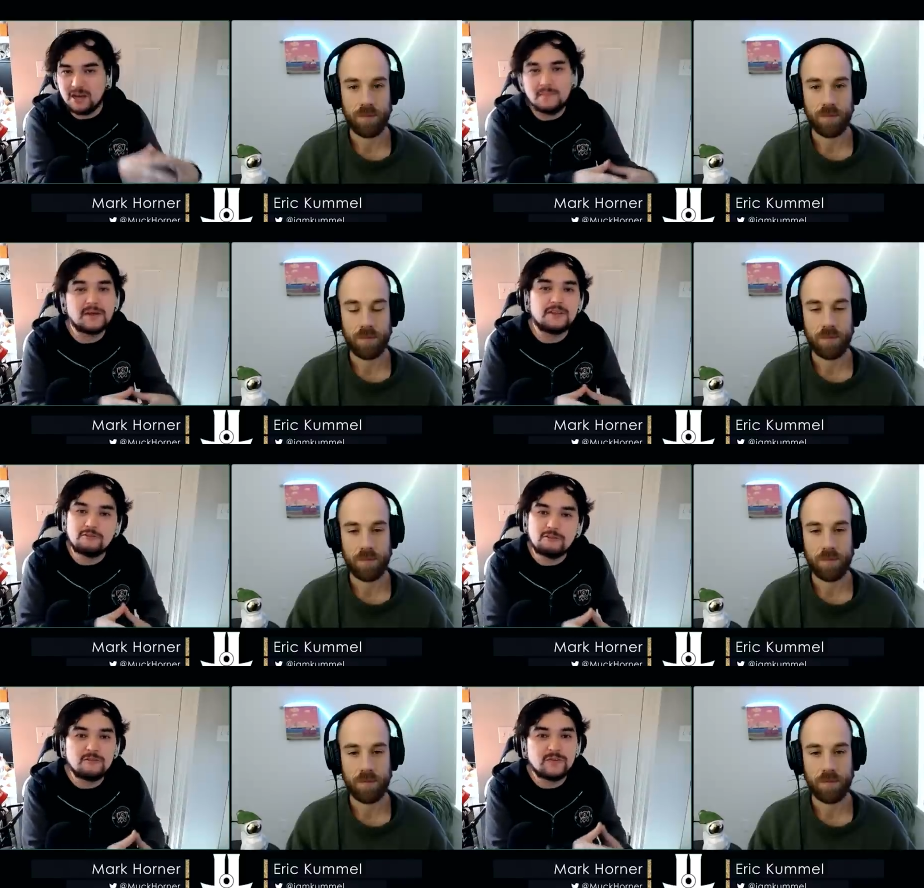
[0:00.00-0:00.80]
Speaker 1: coming
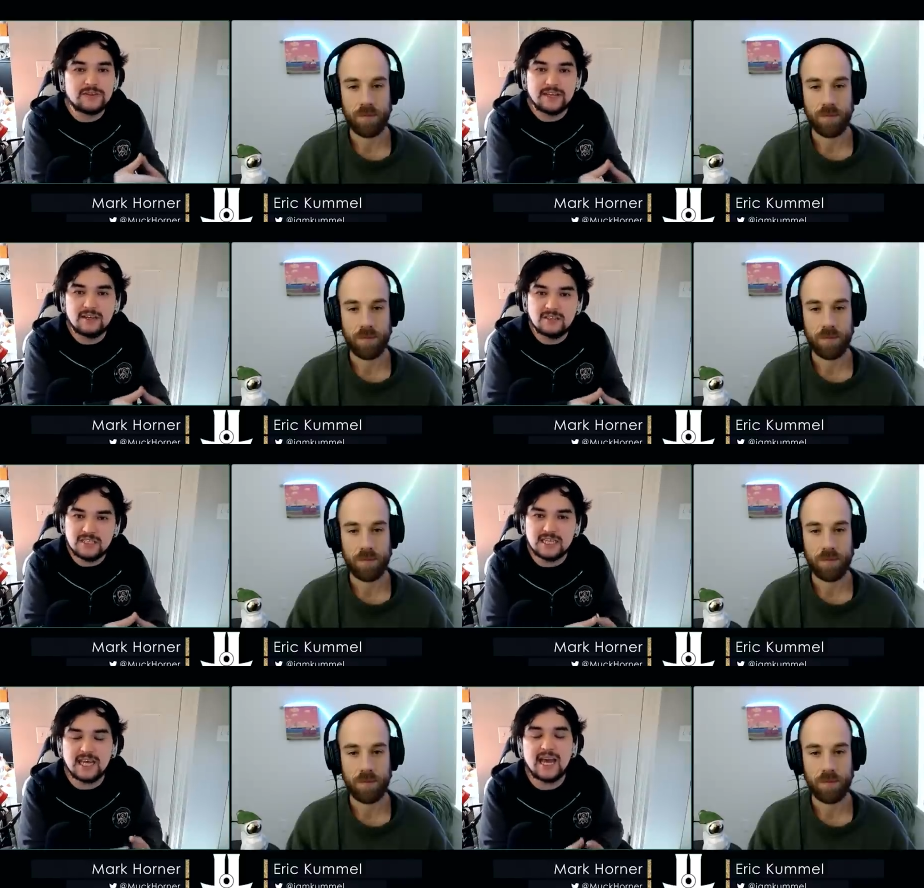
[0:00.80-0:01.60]
through for the L
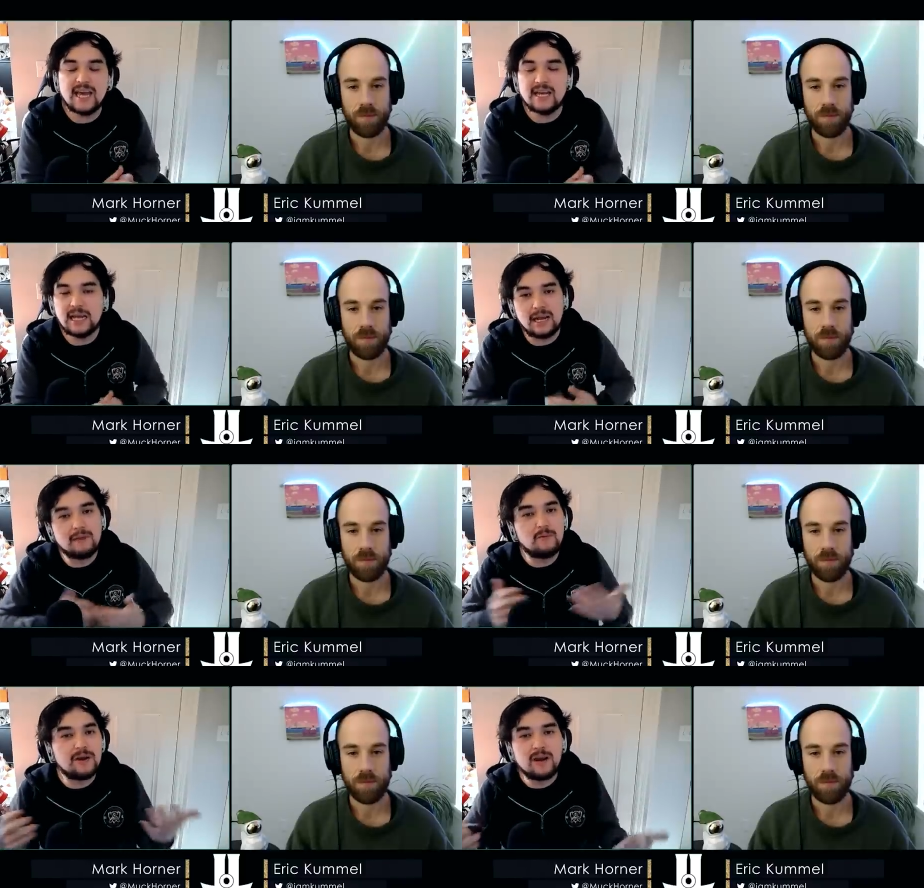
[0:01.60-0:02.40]
C K and,
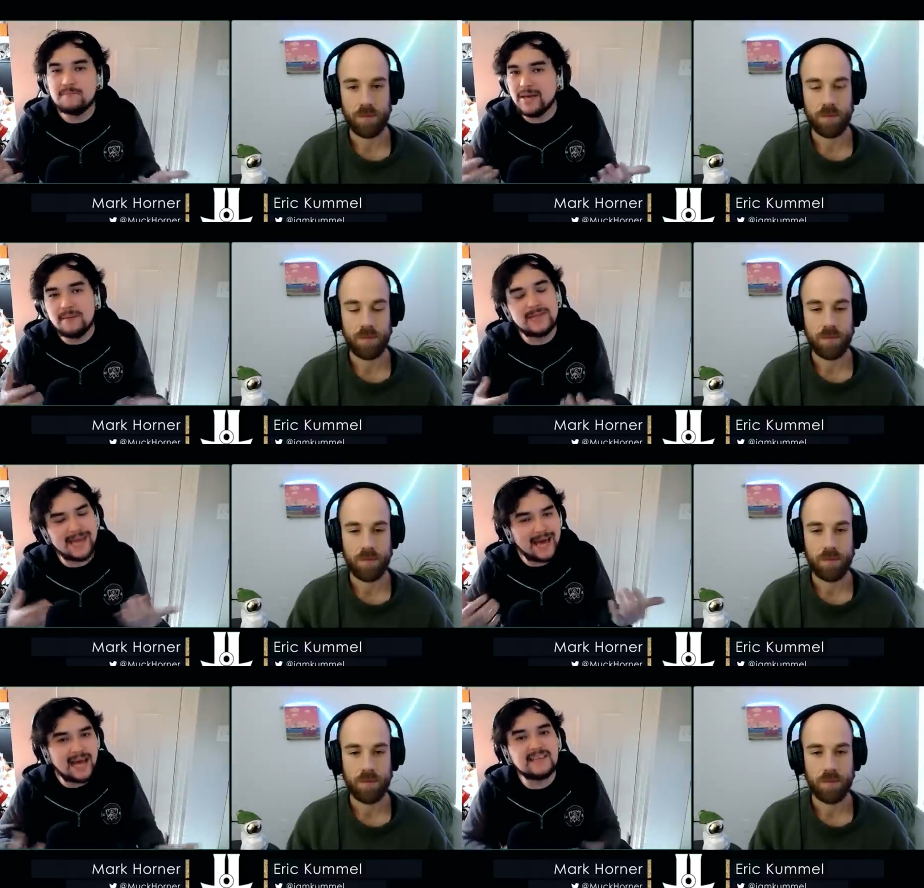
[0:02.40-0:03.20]
and whatnot. Maybe
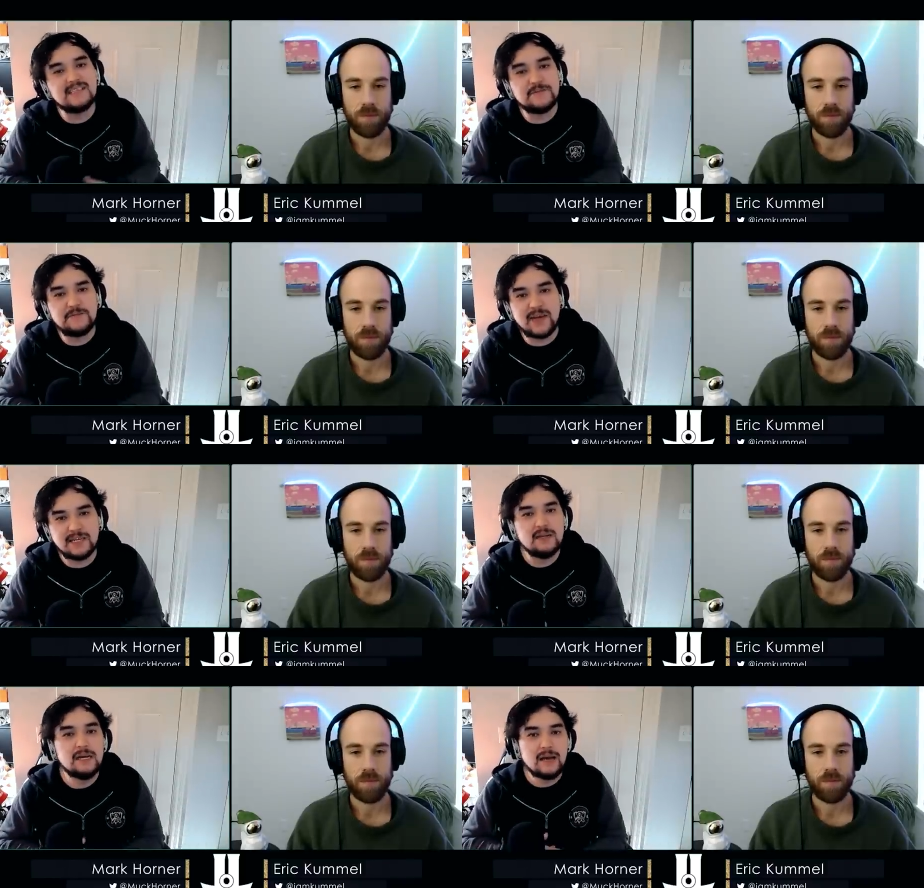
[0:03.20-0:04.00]
that has an
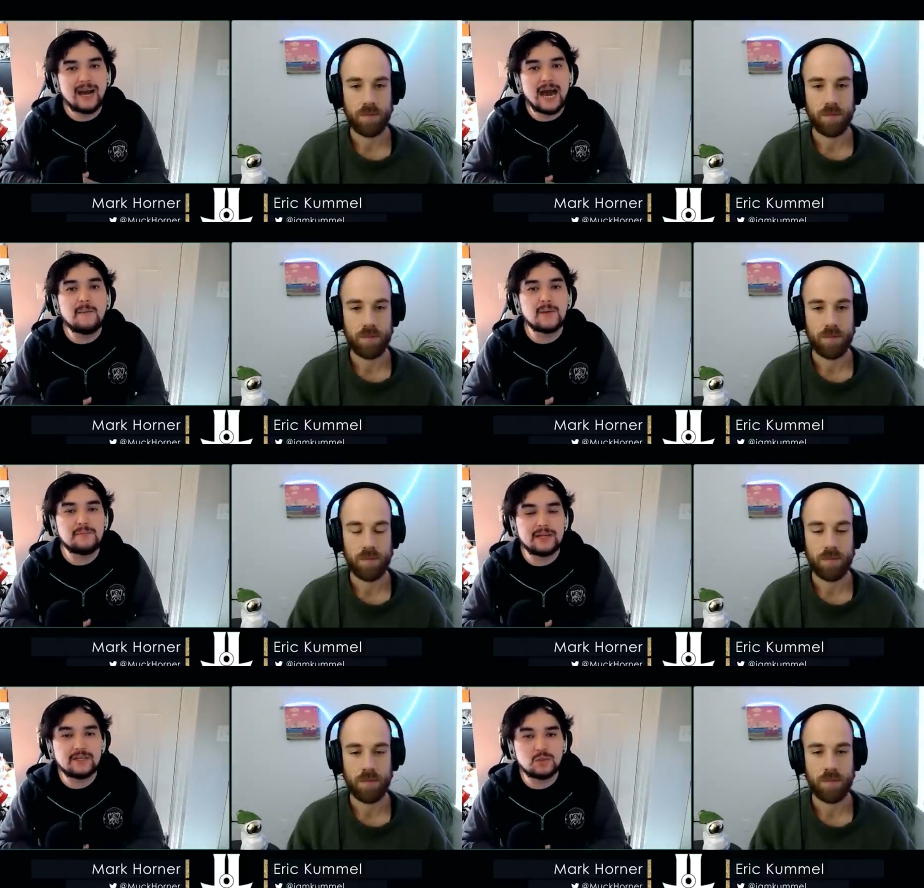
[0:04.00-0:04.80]
effect on how many
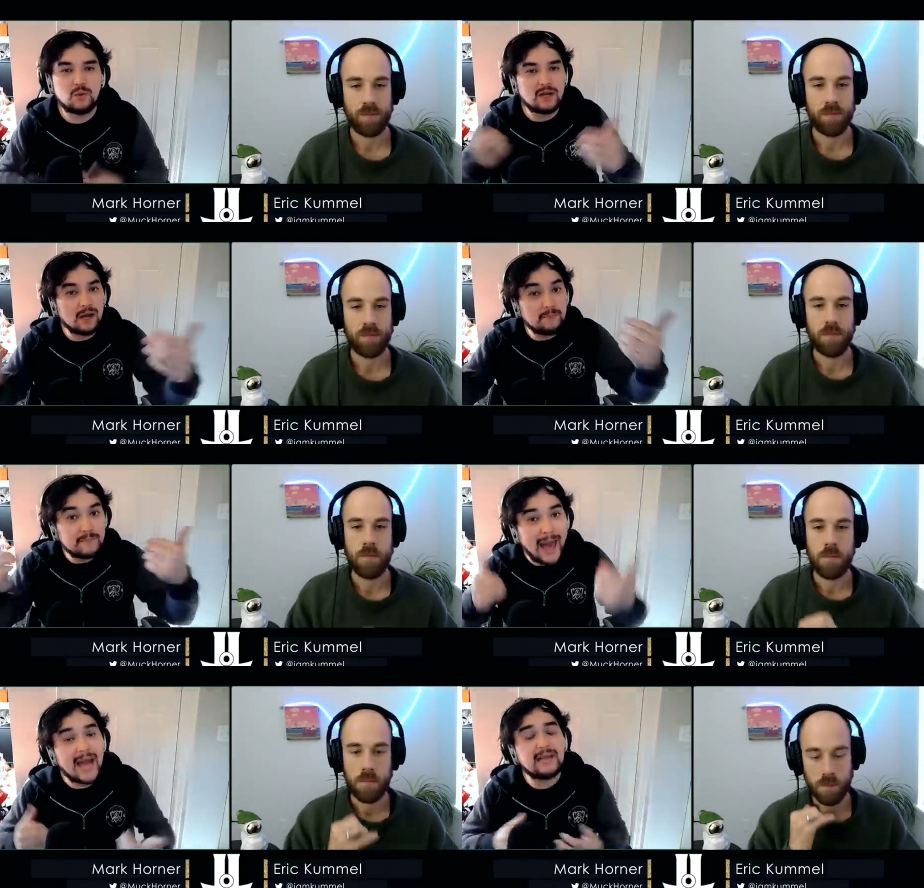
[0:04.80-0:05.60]
players want to come
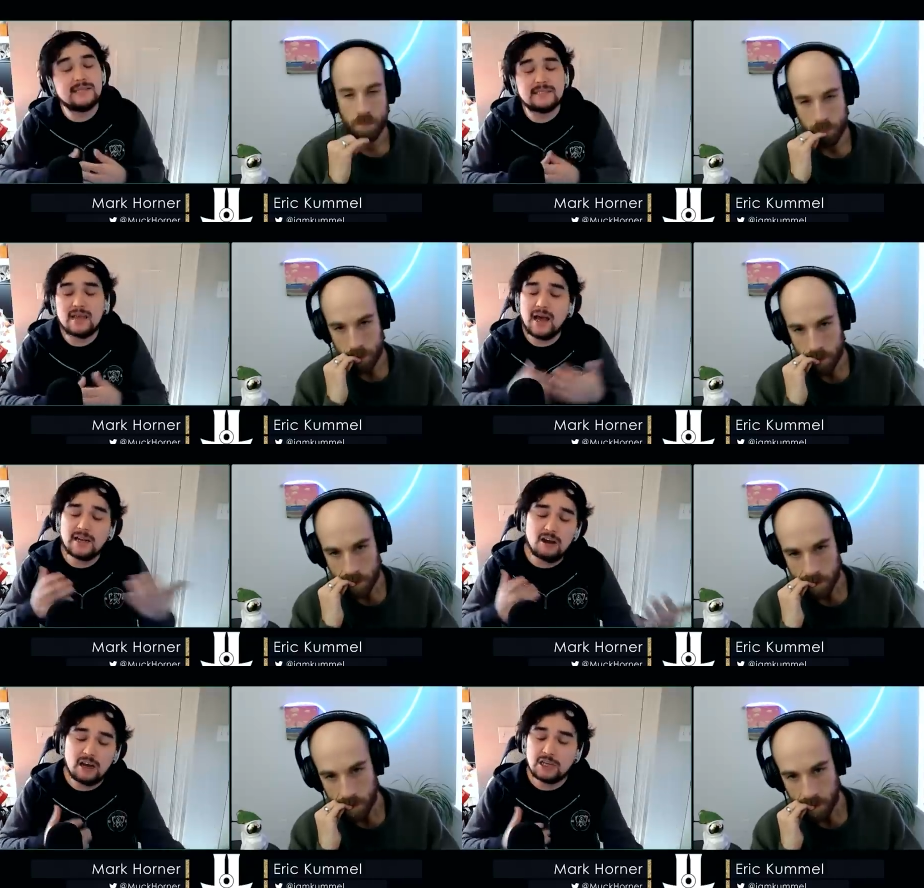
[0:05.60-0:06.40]
back and
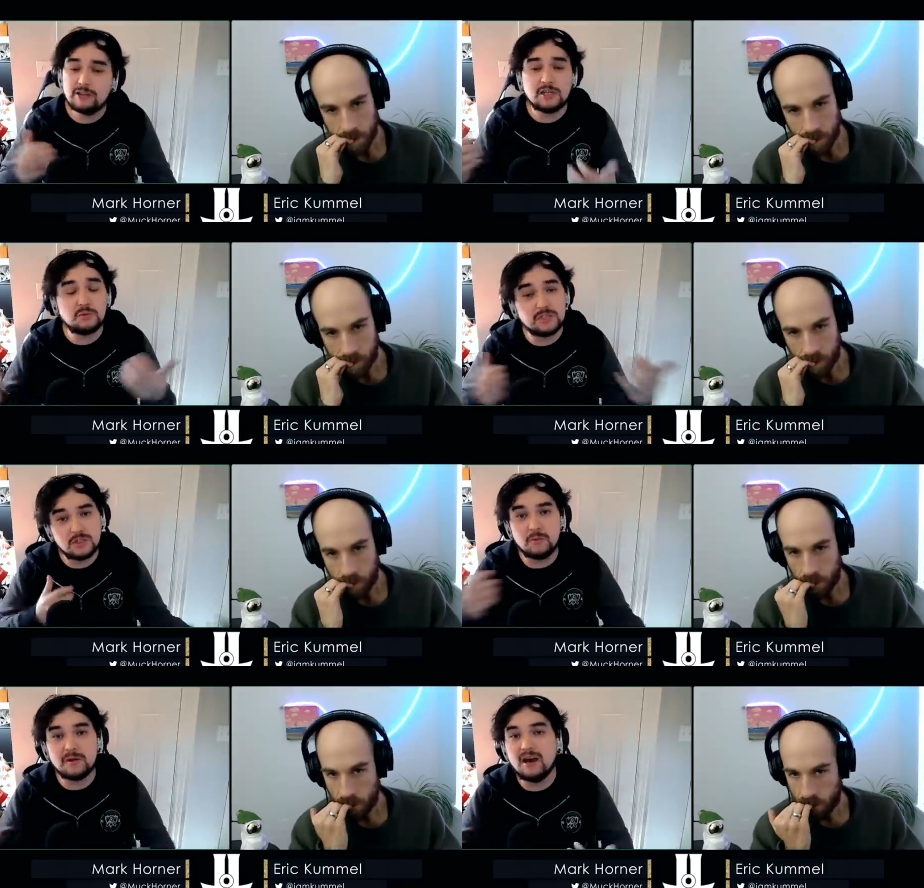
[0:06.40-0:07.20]
sign contracts,
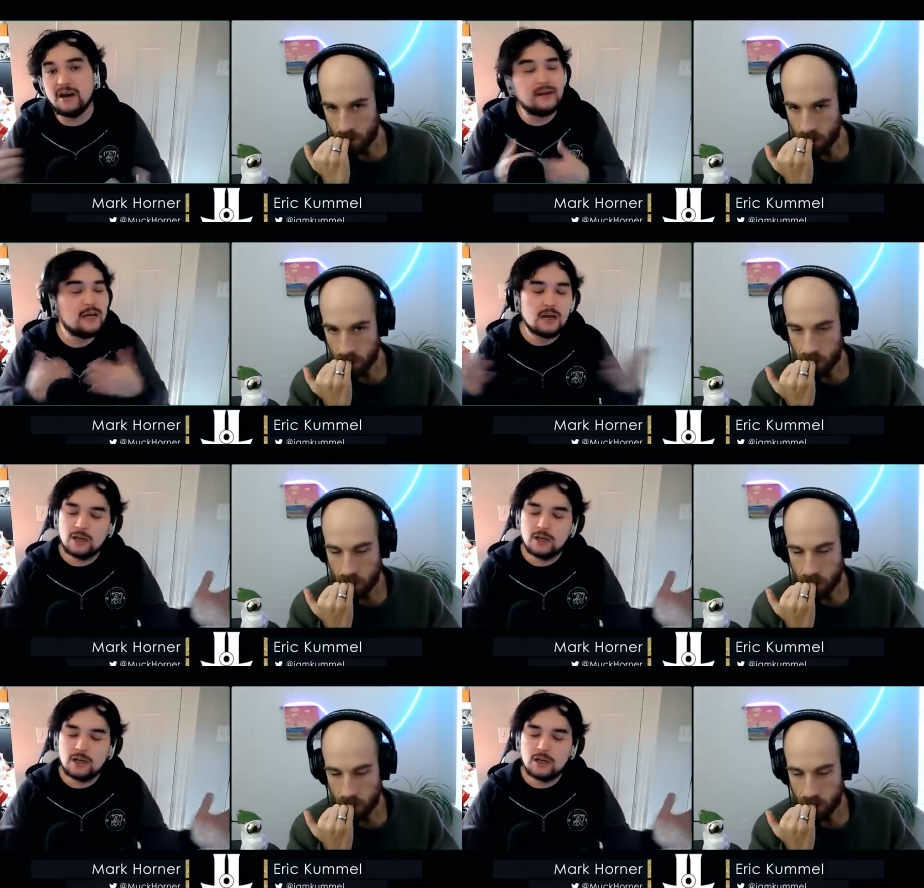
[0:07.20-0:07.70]
what's going on.